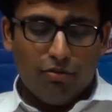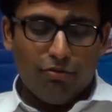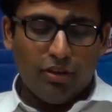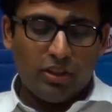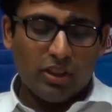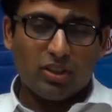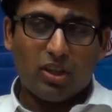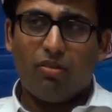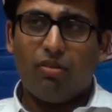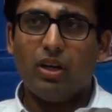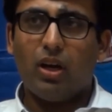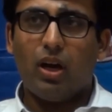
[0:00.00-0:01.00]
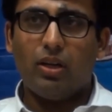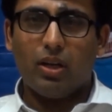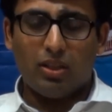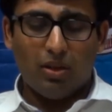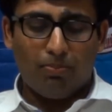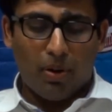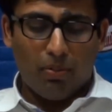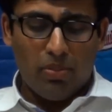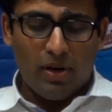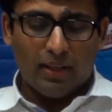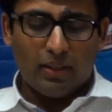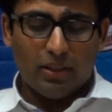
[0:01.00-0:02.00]
which is covered under the
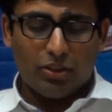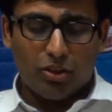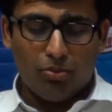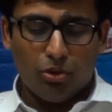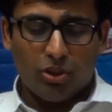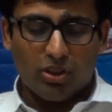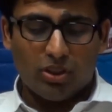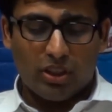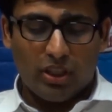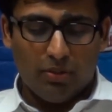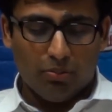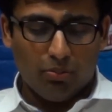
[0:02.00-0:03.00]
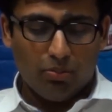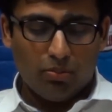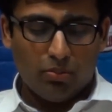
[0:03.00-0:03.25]
public distribution scheme